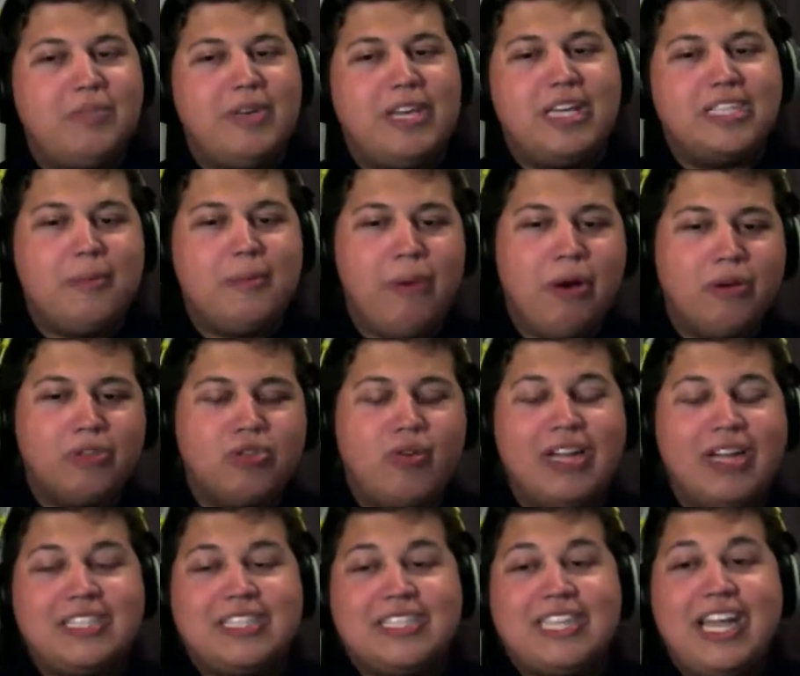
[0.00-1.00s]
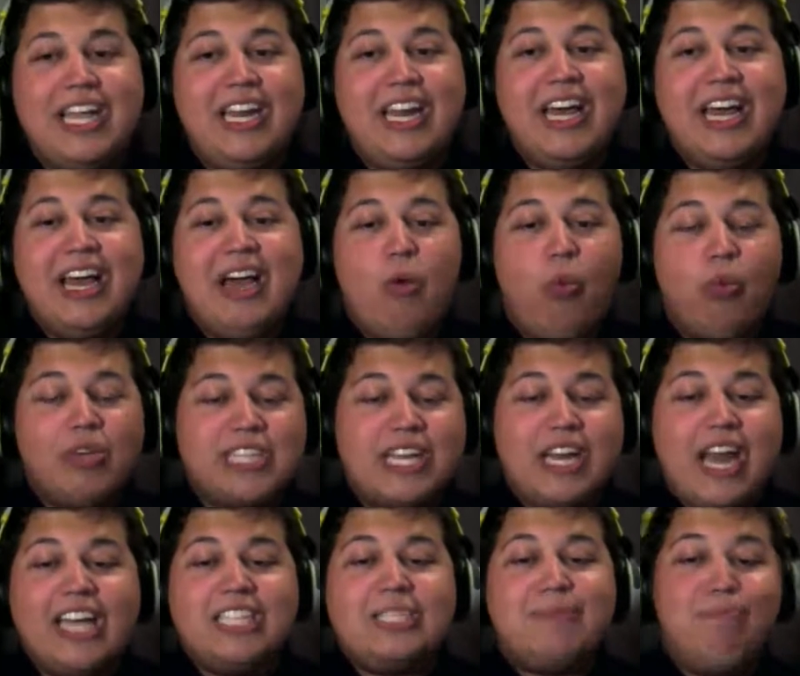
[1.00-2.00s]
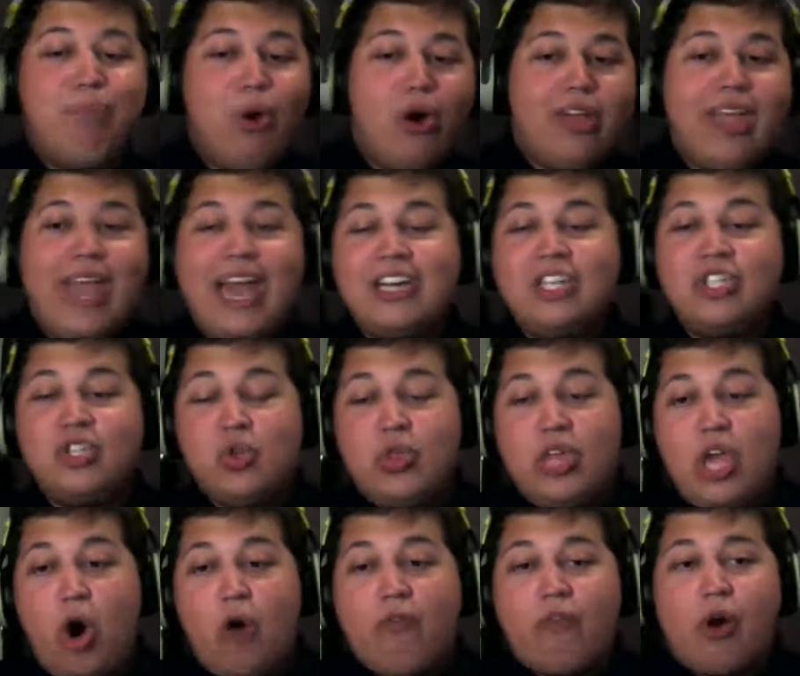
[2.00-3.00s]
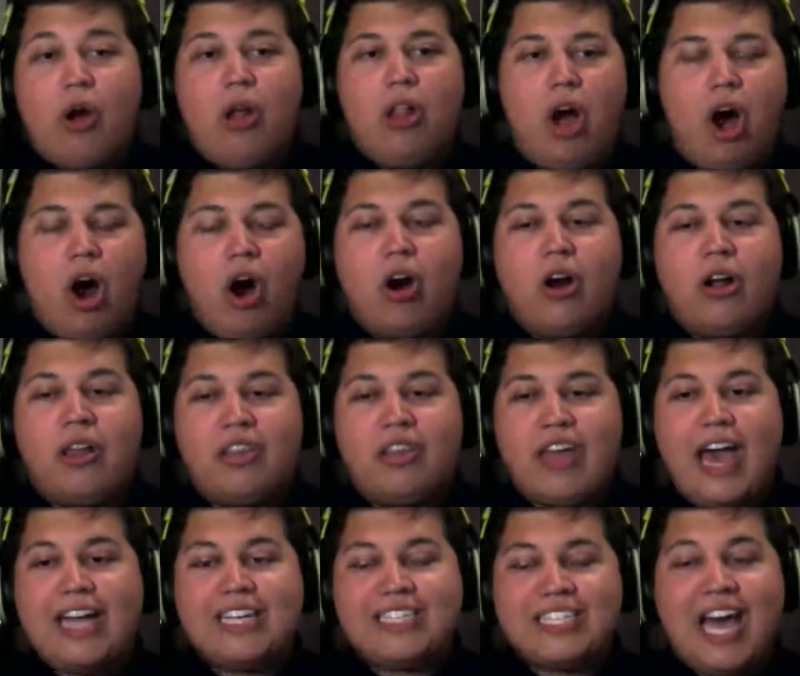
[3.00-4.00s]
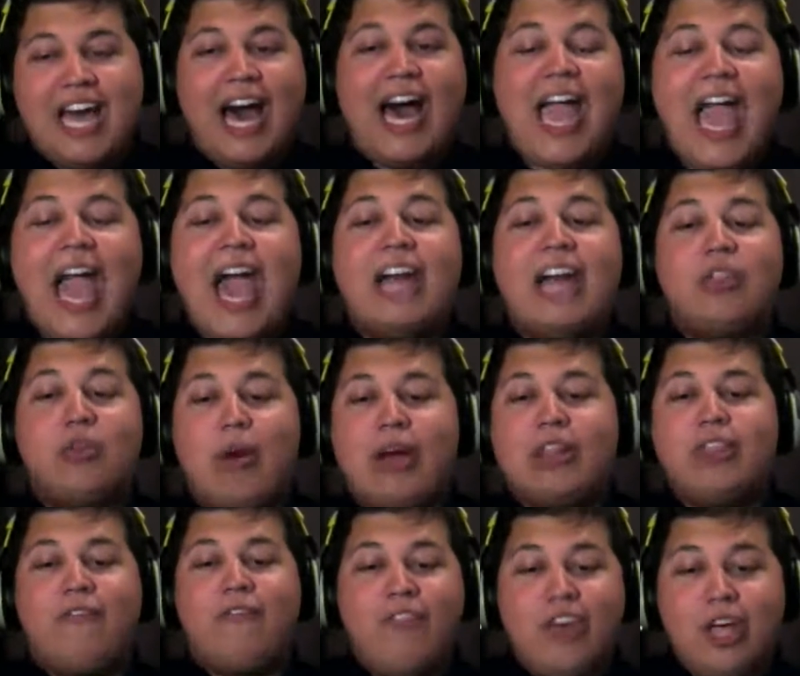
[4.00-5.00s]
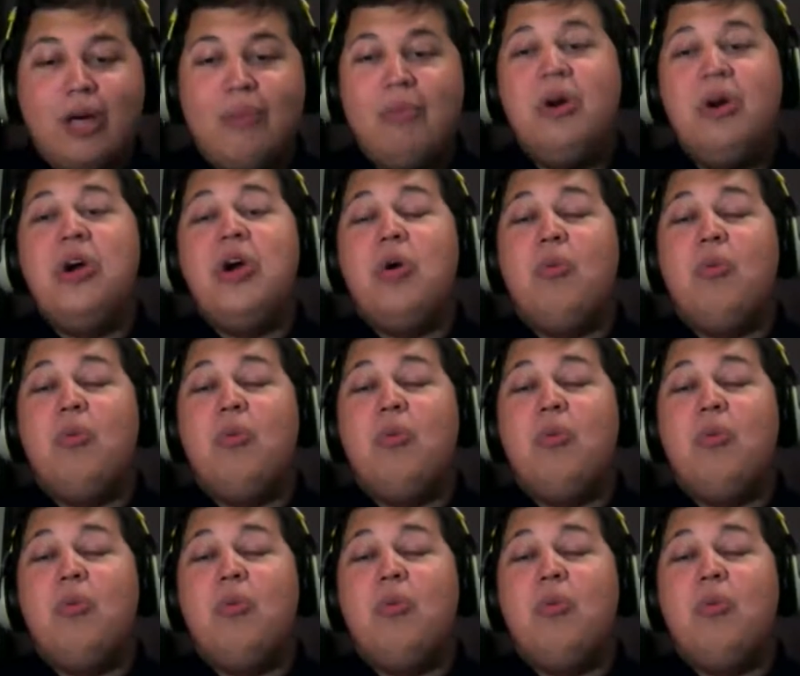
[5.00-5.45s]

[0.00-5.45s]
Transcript: because the post-credits scene was a nice bookend to the overall arc that Tai had throughout the film,